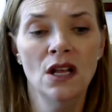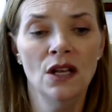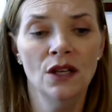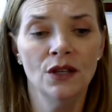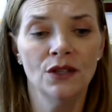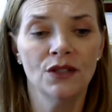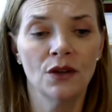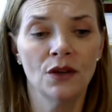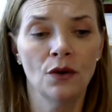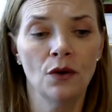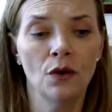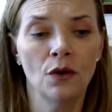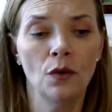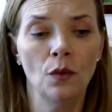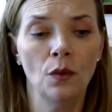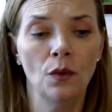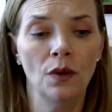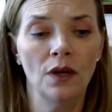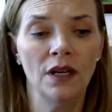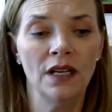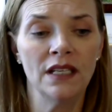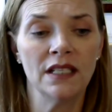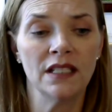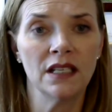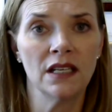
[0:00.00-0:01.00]

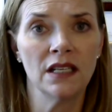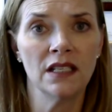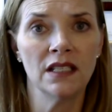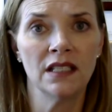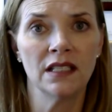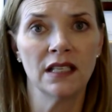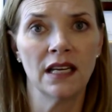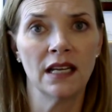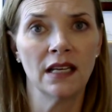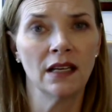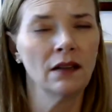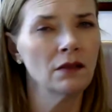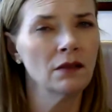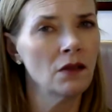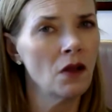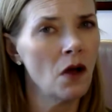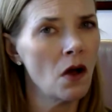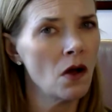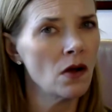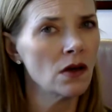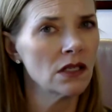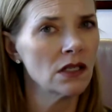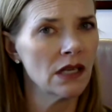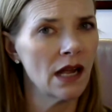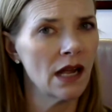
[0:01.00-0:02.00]
So it does take a
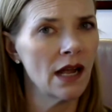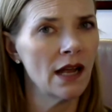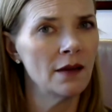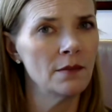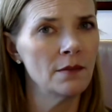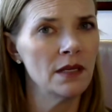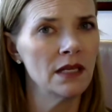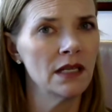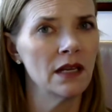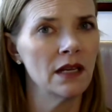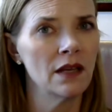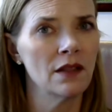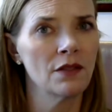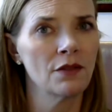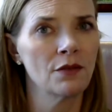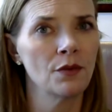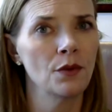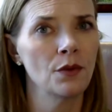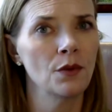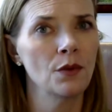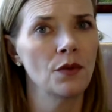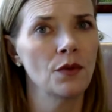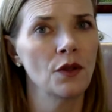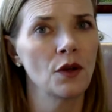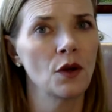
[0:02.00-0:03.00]
long time to get
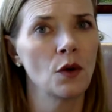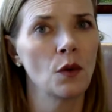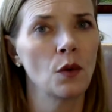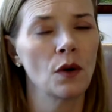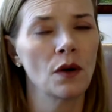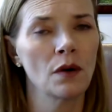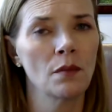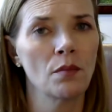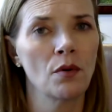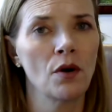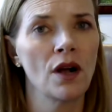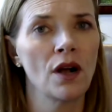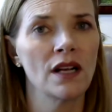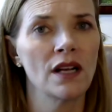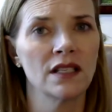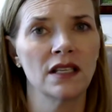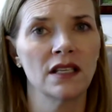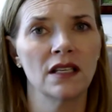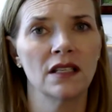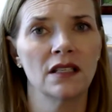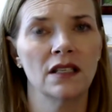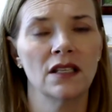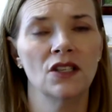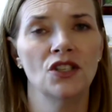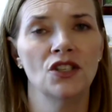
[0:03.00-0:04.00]
through the court
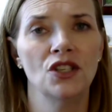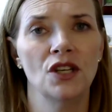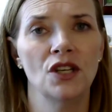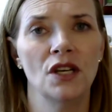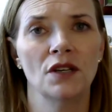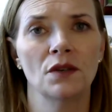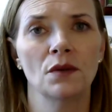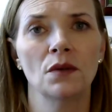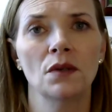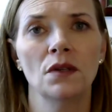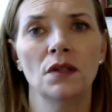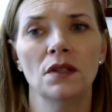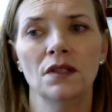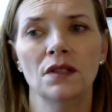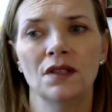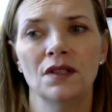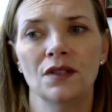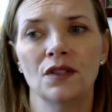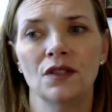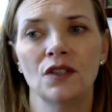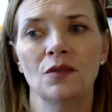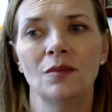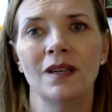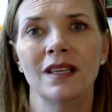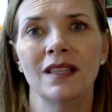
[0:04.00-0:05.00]
process in general,
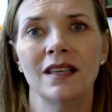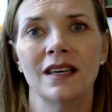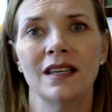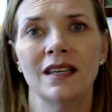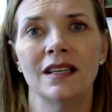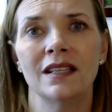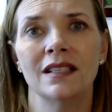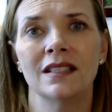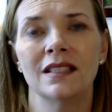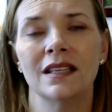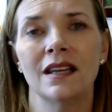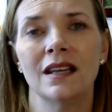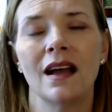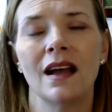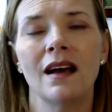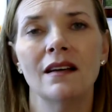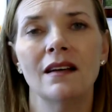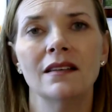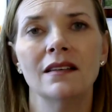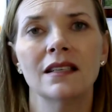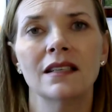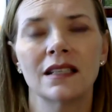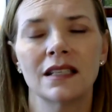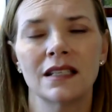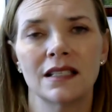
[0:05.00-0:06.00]
assuming that it's an
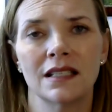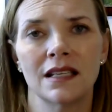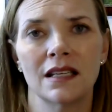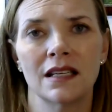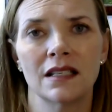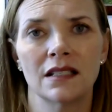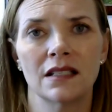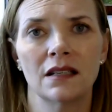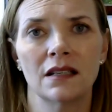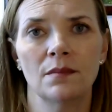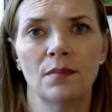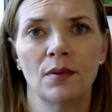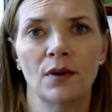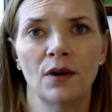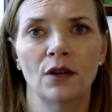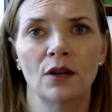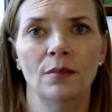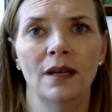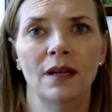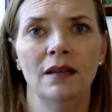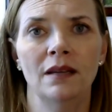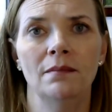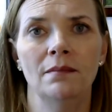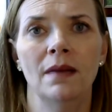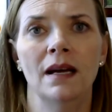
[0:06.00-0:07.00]
uncontested
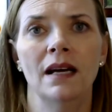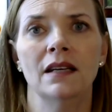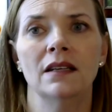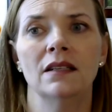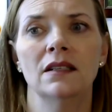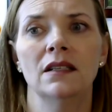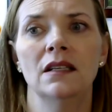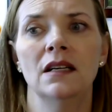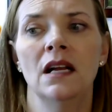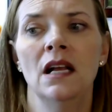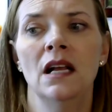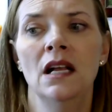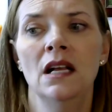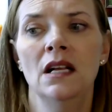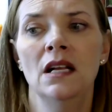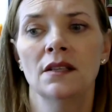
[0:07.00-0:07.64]
probate matter.